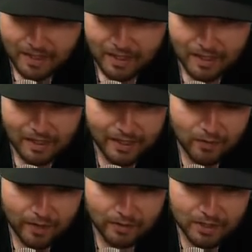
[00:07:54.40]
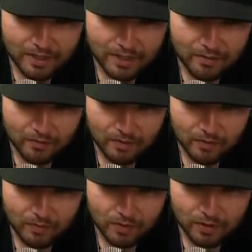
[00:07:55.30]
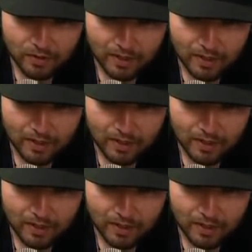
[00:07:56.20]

I know LG was looking like